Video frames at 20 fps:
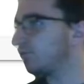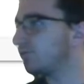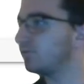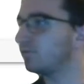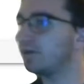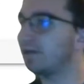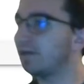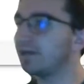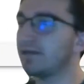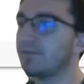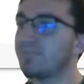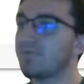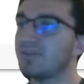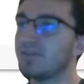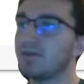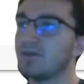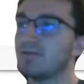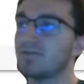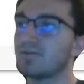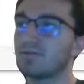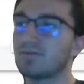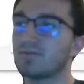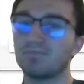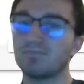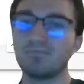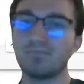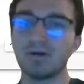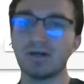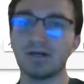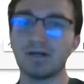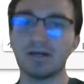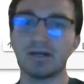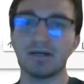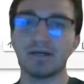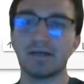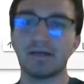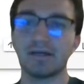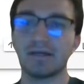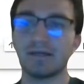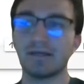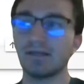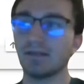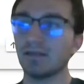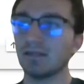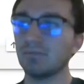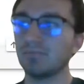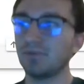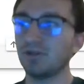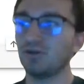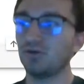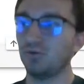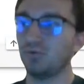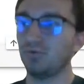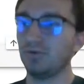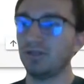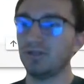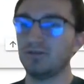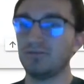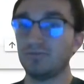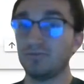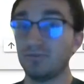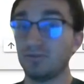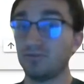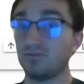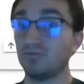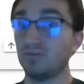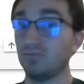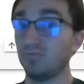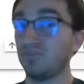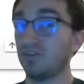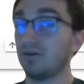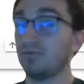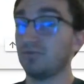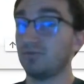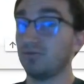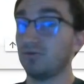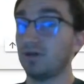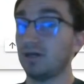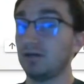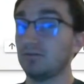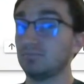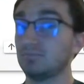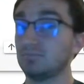grab this, but let me know if the stream sounds okay.